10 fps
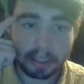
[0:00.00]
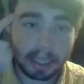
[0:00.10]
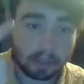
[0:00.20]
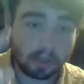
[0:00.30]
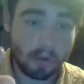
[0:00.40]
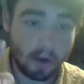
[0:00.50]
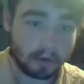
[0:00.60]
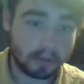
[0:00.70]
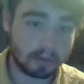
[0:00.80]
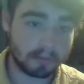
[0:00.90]
And you are
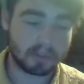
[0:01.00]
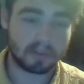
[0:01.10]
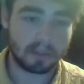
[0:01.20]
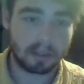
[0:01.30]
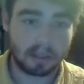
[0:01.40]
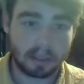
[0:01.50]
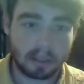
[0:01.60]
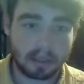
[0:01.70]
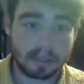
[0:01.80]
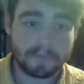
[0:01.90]
the universe.
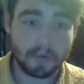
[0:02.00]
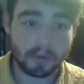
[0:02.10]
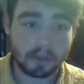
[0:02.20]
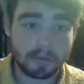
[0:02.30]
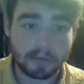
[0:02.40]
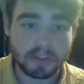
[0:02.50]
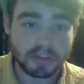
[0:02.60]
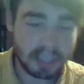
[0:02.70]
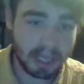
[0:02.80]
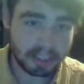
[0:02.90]
Therefore, the universe is
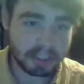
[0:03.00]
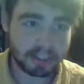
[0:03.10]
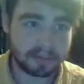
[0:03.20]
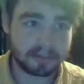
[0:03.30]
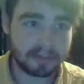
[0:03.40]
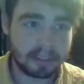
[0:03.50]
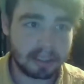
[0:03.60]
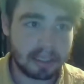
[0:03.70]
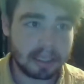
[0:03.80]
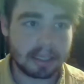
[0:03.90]
conscious.
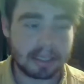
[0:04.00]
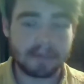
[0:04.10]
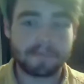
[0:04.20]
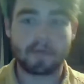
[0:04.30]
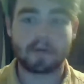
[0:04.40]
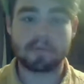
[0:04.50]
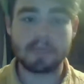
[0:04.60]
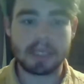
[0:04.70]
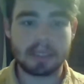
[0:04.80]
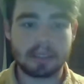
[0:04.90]
Therefore,
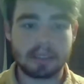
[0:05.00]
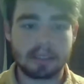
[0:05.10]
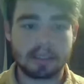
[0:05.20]
me